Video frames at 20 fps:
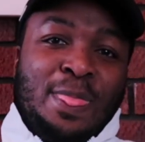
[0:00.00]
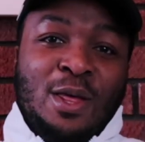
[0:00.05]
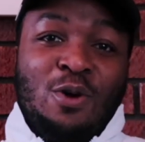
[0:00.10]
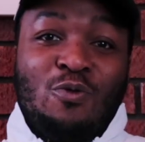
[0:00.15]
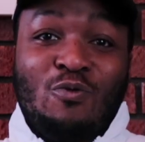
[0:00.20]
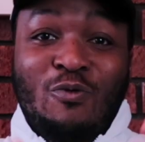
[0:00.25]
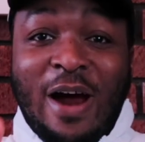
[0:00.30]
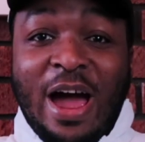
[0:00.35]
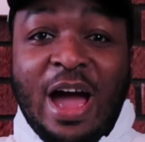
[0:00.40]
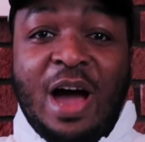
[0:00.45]

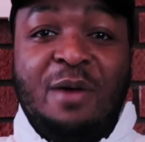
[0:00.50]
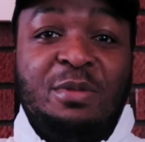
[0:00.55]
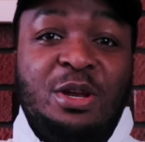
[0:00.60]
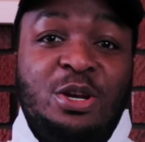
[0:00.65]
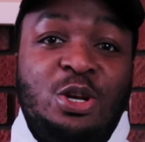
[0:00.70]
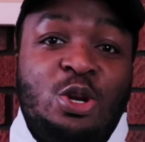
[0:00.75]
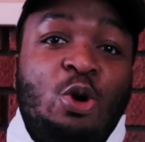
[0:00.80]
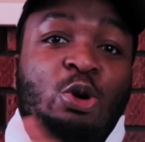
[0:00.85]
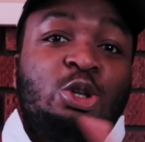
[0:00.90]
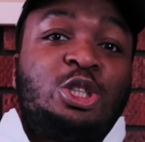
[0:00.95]
Right, I'm
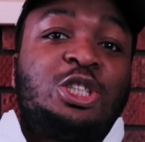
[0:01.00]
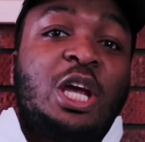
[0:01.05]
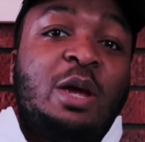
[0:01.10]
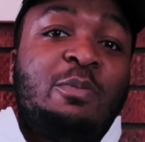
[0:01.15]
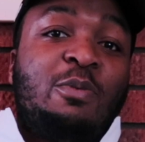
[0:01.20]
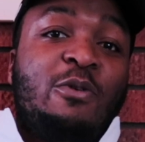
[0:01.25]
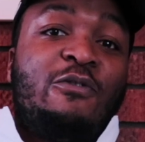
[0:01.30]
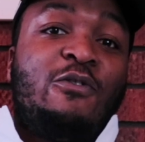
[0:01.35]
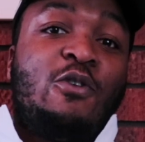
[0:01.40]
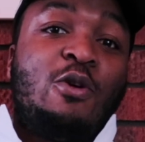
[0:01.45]
in no
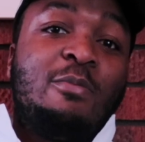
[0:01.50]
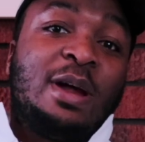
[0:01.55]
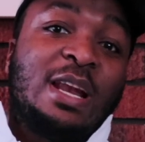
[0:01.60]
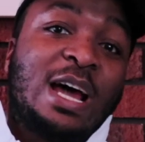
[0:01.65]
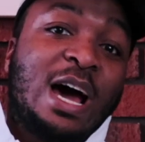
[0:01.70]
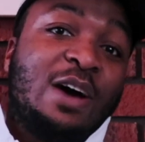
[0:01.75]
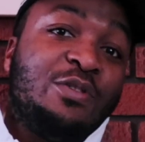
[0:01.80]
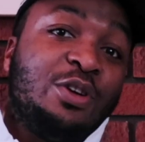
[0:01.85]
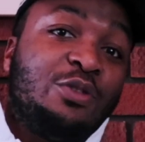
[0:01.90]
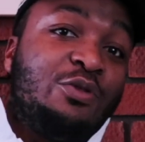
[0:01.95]
shape or form an
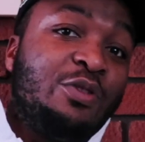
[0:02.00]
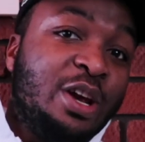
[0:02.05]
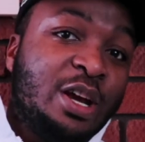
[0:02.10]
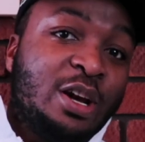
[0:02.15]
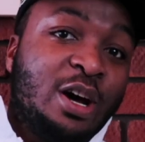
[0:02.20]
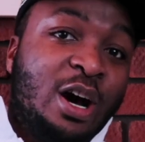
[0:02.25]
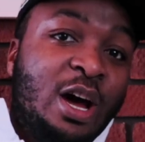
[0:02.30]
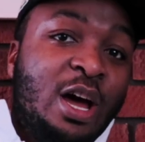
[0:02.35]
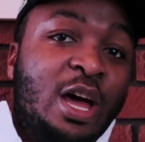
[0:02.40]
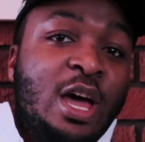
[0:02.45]
avid
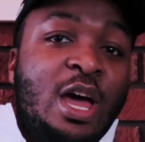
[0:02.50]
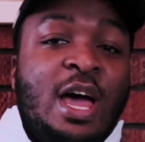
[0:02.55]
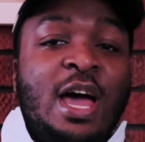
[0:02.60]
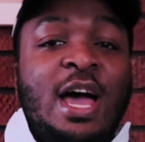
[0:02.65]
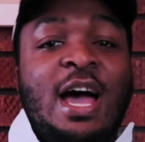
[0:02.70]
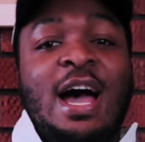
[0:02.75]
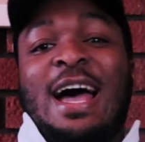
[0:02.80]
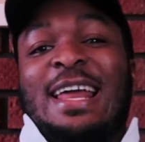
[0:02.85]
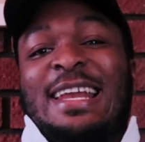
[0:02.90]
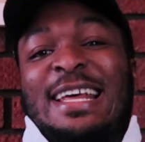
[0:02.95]
reader,
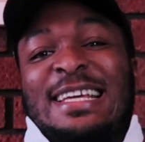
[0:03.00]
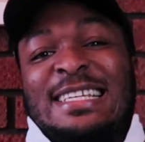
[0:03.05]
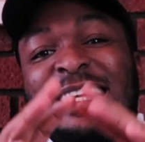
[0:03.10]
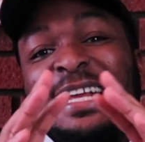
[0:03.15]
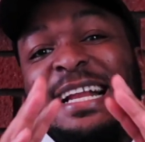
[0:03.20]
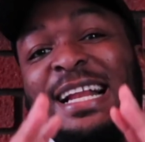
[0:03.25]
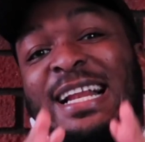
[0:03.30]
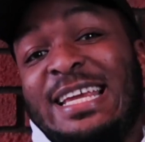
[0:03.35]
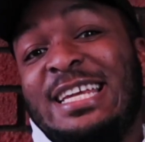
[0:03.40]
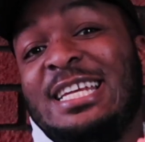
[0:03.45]
and as
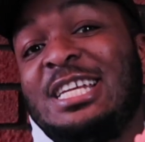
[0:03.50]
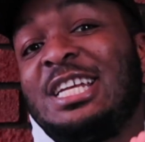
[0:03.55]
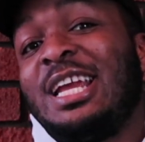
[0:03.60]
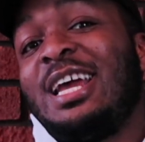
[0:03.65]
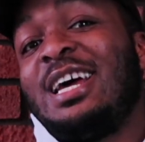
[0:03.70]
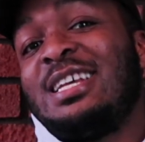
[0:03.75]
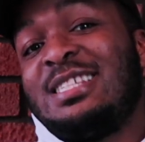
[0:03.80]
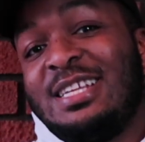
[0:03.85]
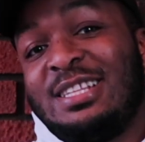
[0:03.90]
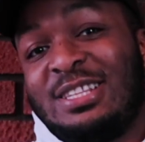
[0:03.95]
cliche
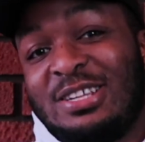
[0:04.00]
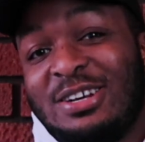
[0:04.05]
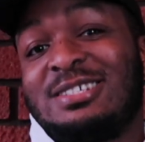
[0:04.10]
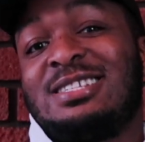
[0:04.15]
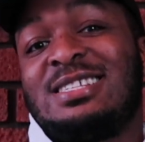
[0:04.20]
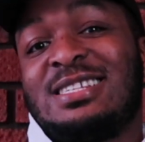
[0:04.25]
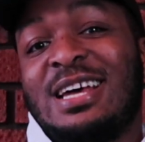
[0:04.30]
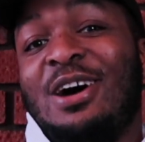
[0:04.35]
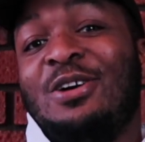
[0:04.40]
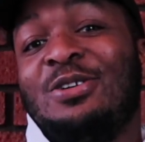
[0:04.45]
as it does
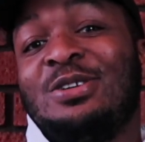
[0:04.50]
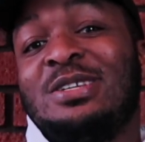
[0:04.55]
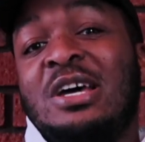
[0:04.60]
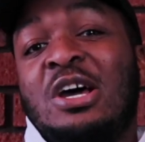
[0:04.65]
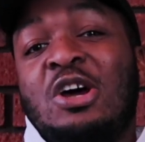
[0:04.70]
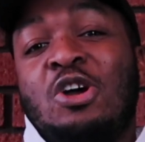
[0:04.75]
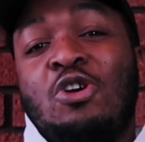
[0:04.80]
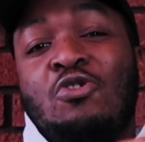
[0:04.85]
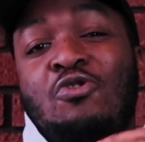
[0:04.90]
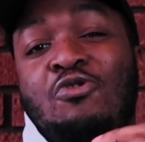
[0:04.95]
sound,
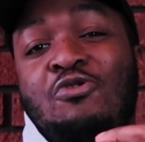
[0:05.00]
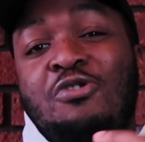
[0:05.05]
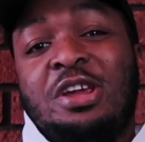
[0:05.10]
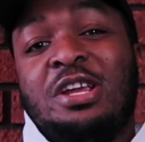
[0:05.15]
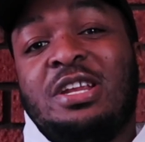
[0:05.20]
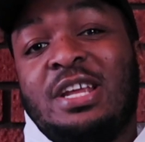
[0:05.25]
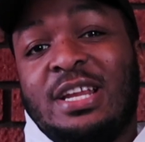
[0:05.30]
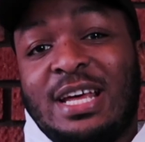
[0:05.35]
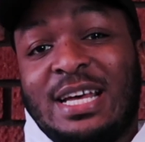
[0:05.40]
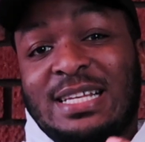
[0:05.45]

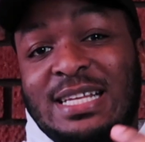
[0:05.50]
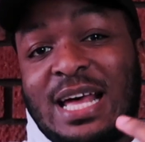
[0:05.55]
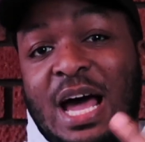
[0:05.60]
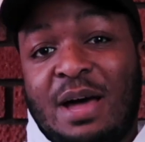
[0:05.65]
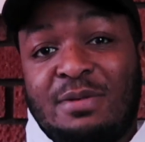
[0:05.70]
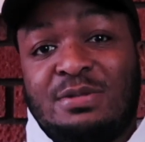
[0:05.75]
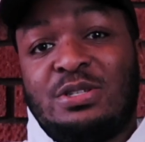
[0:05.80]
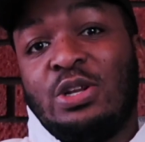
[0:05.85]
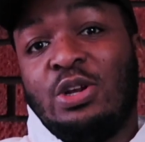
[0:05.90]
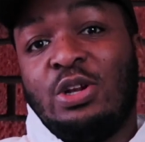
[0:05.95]
reading has
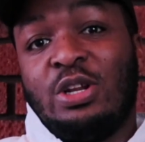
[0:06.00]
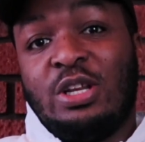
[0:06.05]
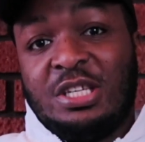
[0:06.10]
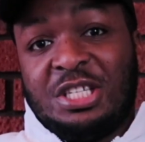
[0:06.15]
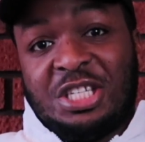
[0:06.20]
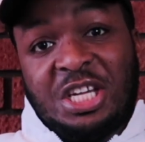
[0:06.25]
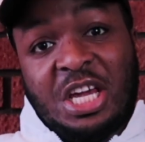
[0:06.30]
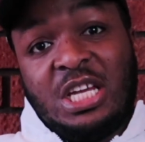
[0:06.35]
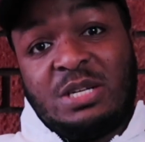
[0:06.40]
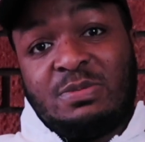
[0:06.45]
absolutely
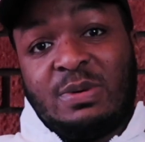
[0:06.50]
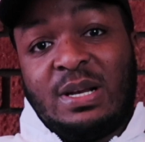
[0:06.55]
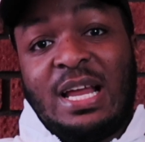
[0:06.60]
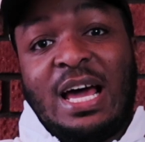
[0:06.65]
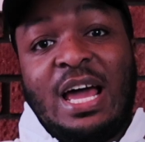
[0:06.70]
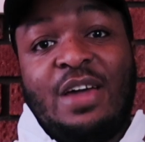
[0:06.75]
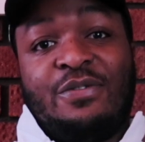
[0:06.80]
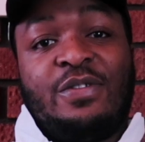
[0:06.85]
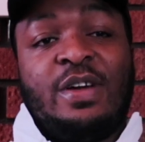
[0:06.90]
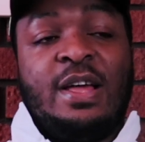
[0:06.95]
changed my
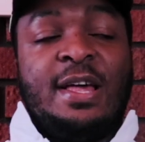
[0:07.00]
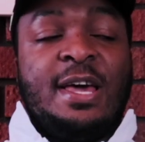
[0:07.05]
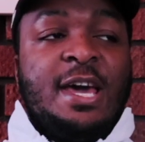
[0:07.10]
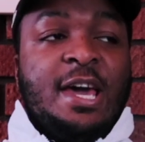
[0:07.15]
life.